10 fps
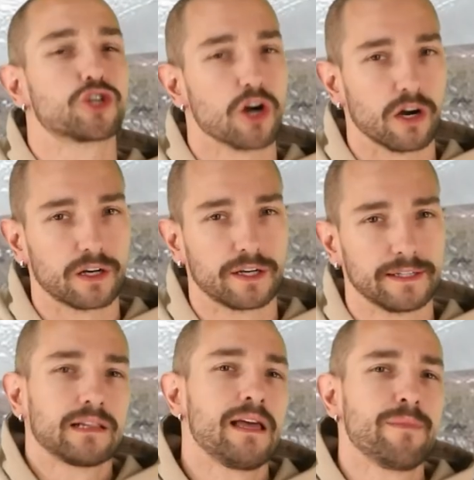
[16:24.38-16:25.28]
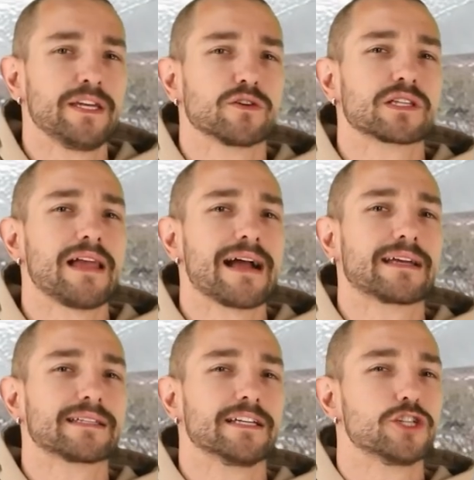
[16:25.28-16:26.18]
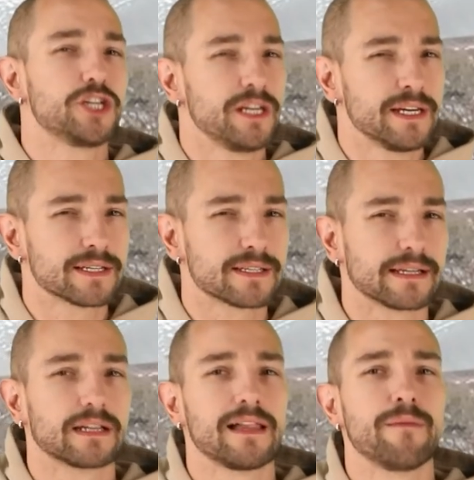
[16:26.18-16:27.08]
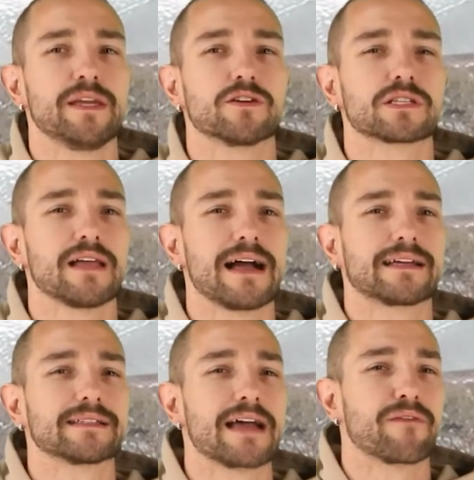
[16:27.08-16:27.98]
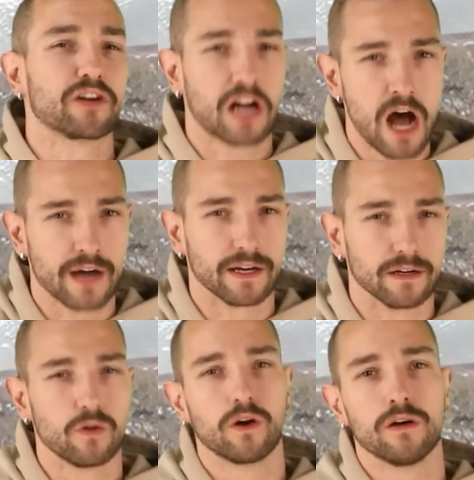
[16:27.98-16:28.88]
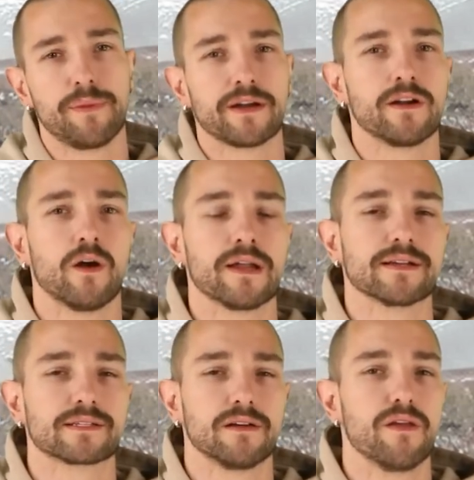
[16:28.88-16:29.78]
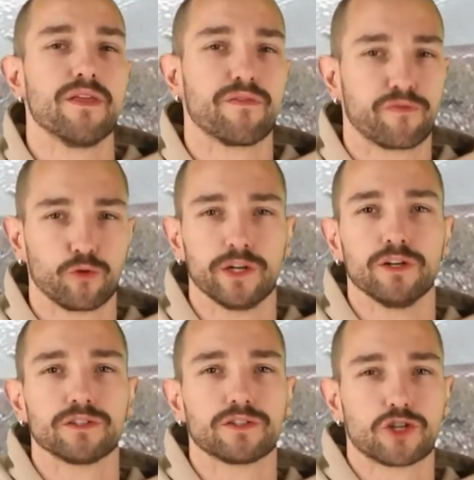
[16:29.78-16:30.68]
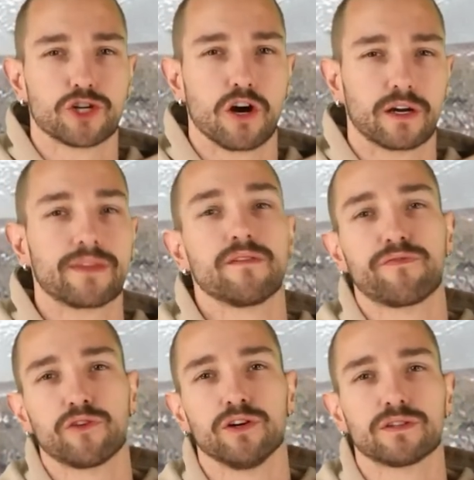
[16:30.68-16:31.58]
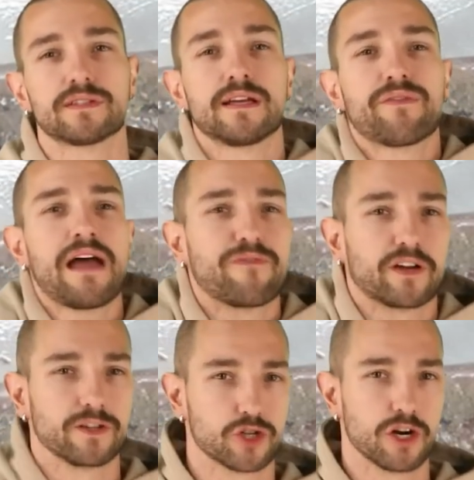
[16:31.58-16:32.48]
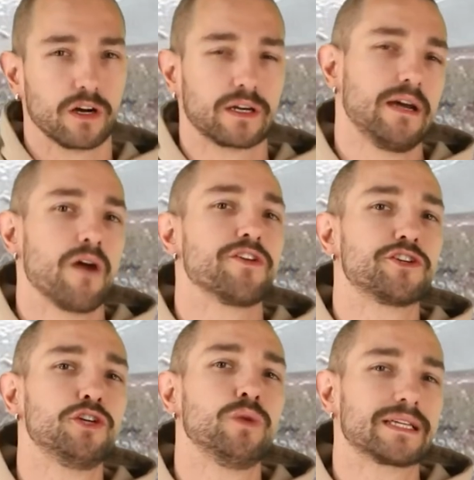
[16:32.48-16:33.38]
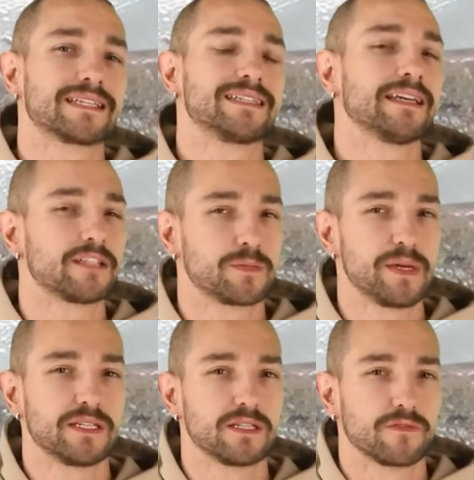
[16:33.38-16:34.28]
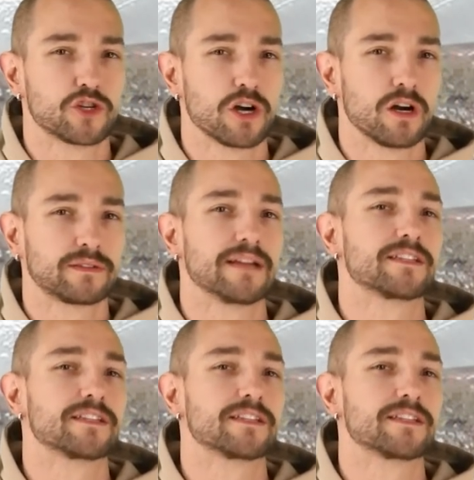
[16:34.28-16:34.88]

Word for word: shark. lacus angenius and lacus africana, or better known as the frilled shark and the frilled South African shark, are the two extinct species of shark